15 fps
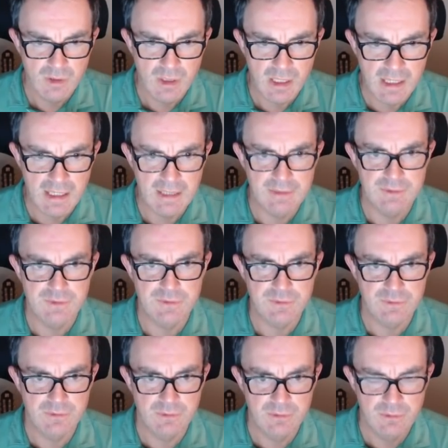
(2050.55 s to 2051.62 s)
And,
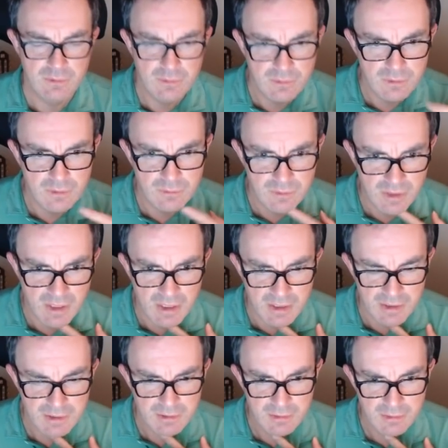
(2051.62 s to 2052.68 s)

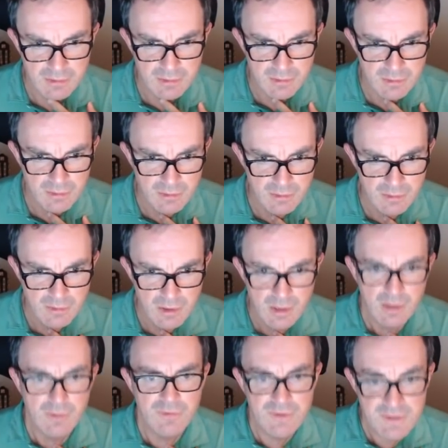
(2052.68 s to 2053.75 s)
okay,
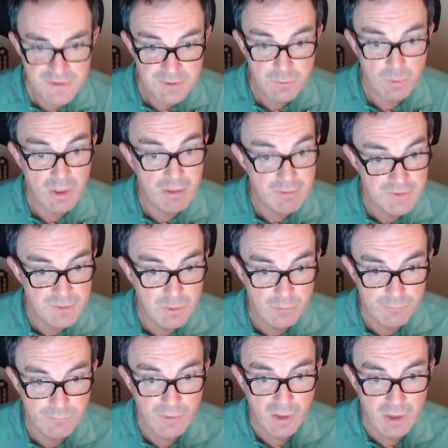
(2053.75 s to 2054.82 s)
this square is not
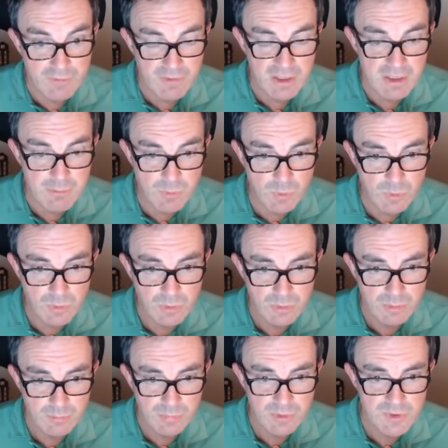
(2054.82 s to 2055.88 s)
5 anymore
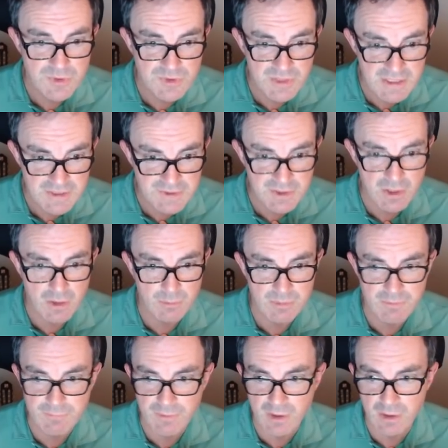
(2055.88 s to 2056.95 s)
because these can't be
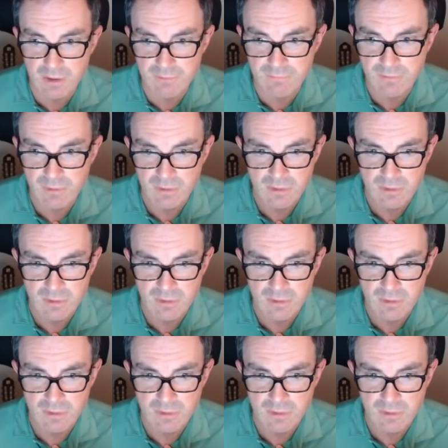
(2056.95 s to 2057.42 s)
5.